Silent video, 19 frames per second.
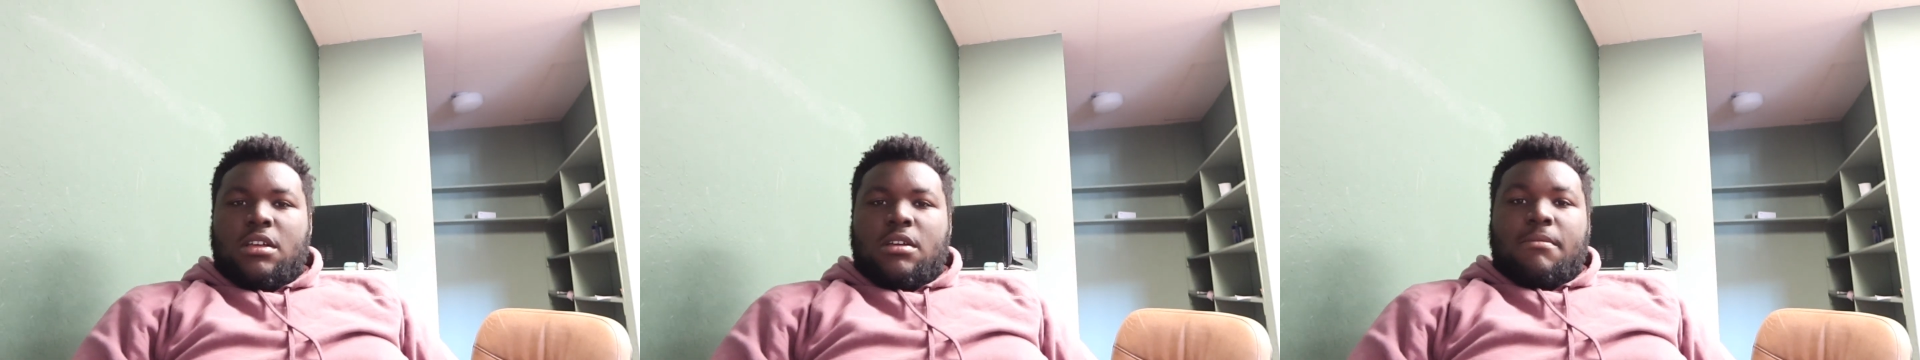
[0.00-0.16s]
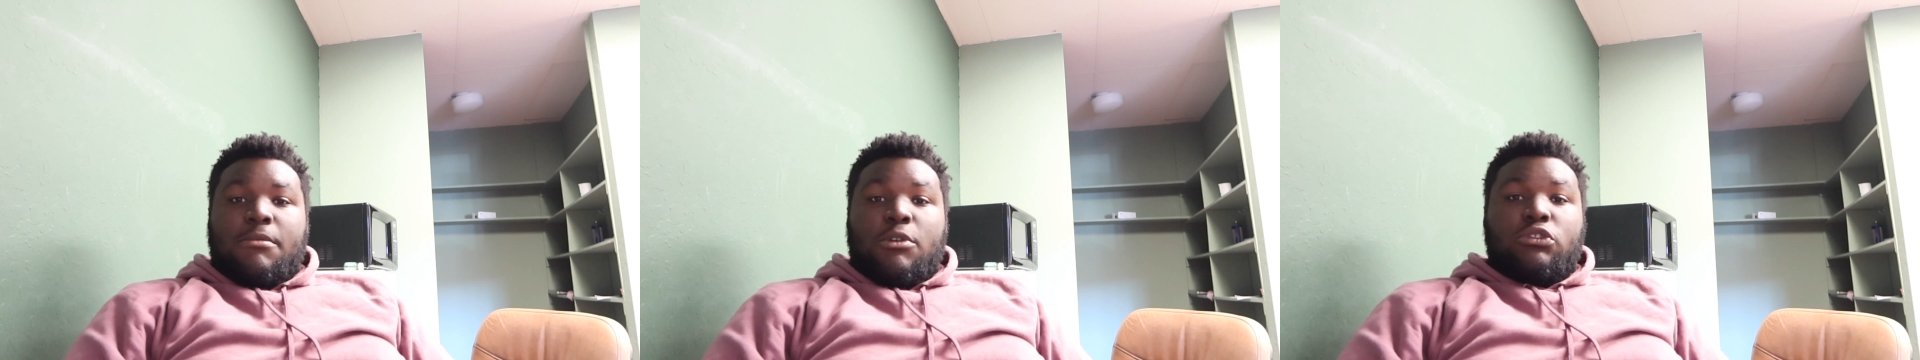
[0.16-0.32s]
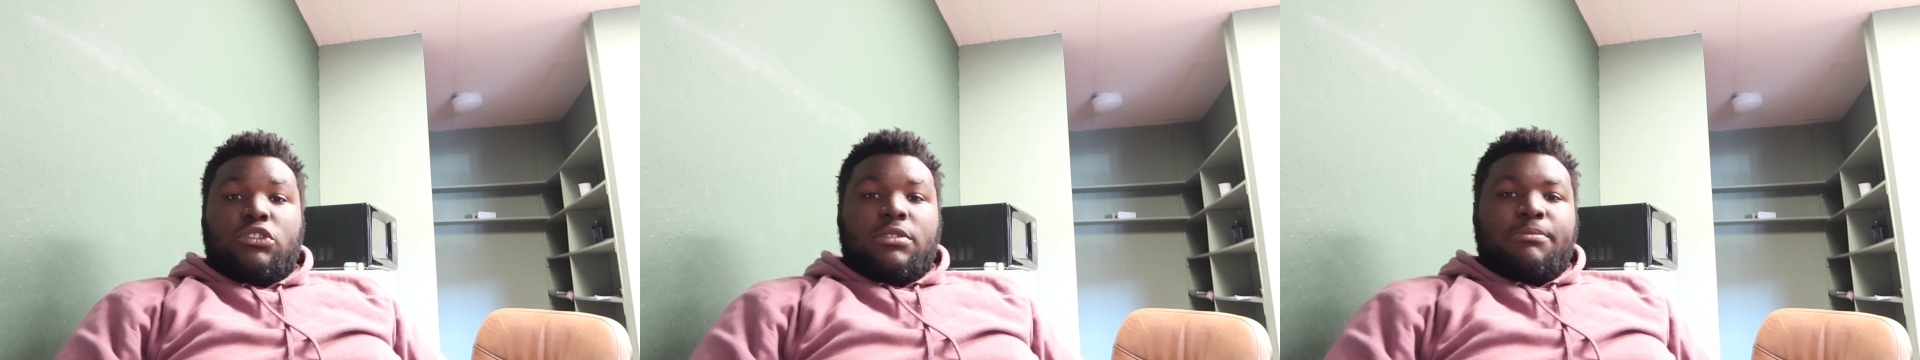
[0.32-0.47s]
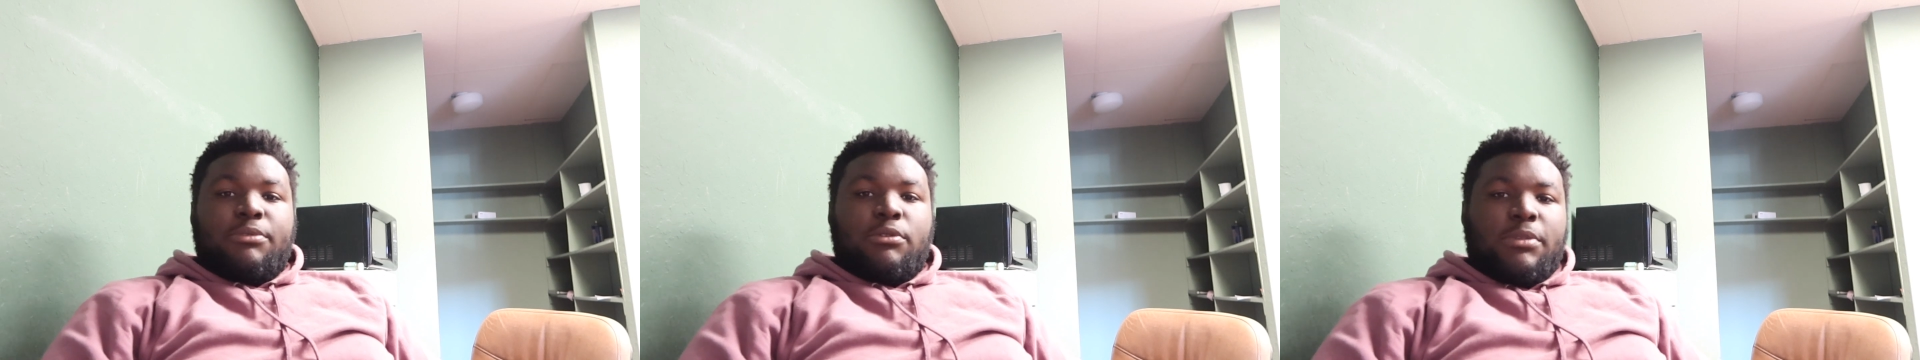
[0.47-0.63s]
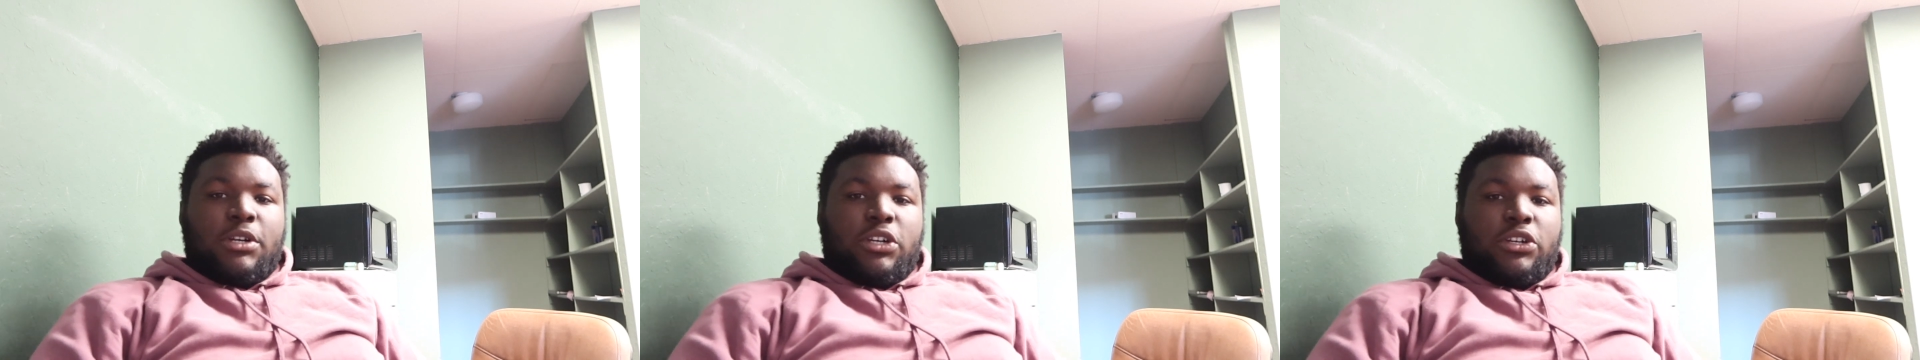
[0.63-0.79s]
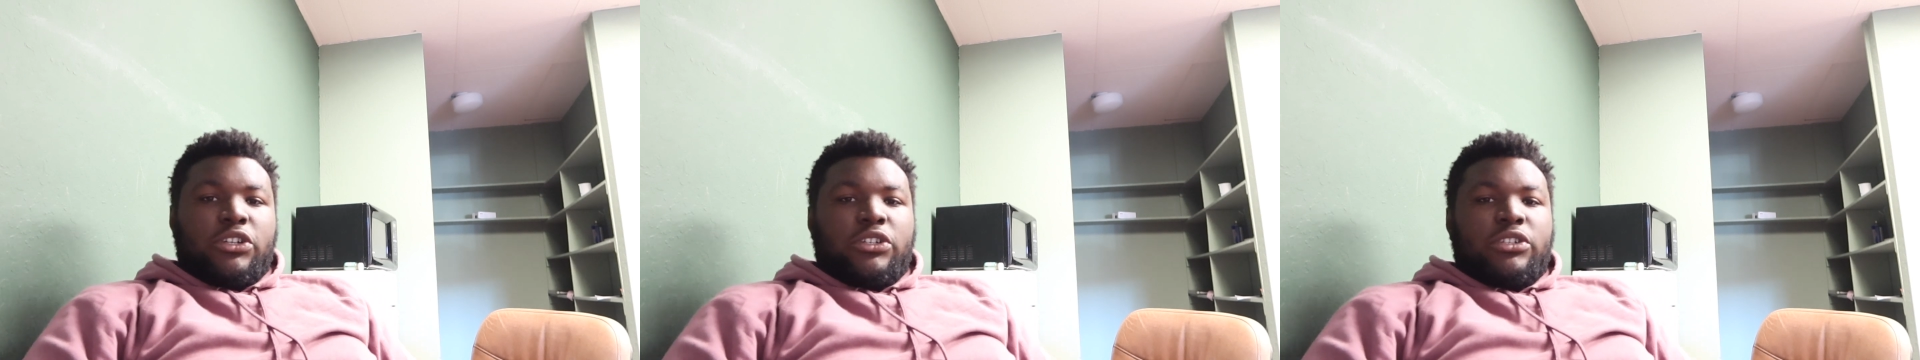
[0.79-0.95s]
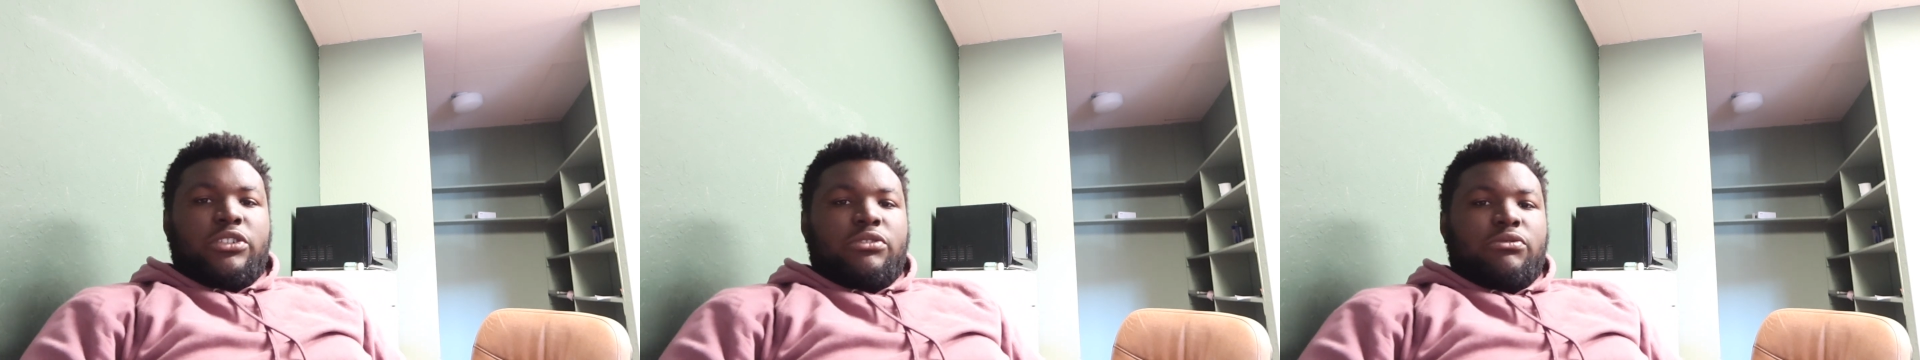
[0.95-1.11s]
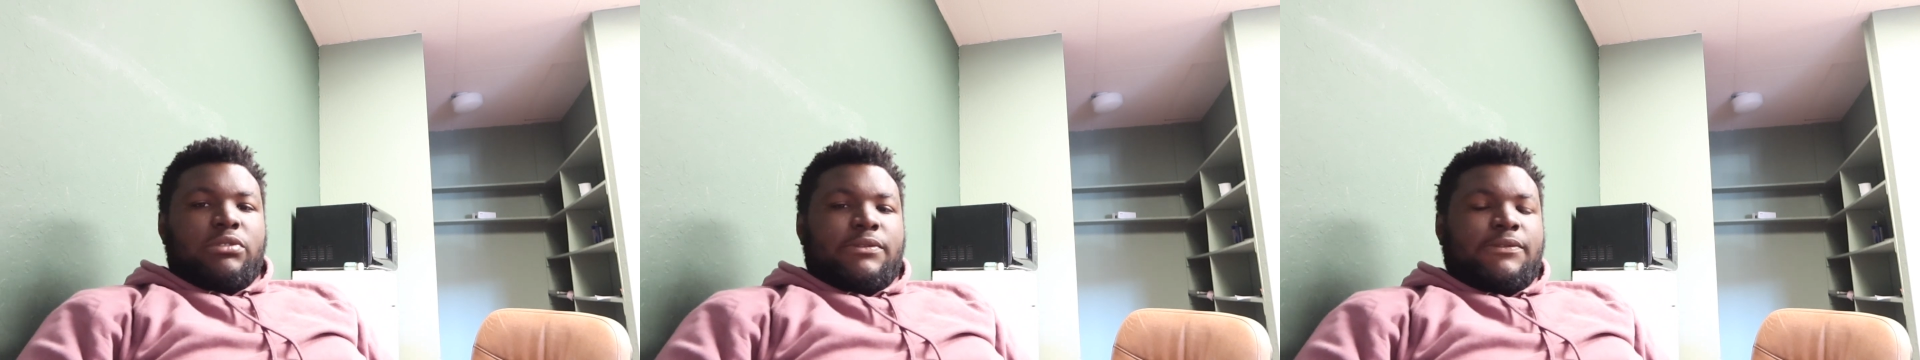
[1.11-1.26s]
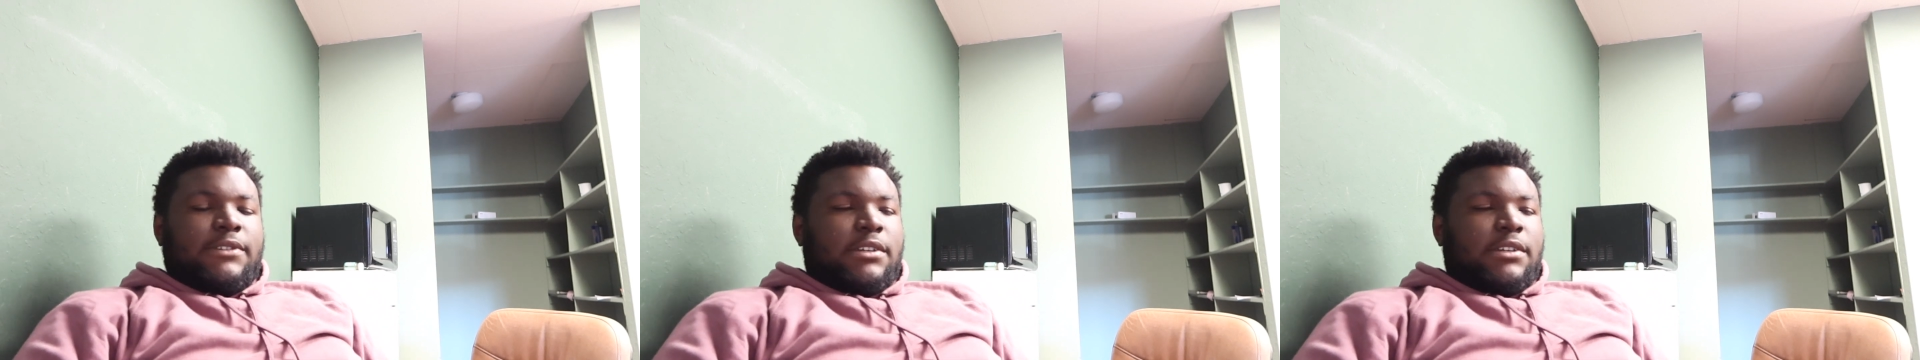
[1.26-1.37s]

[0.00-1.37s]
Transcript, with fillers: multiple birds with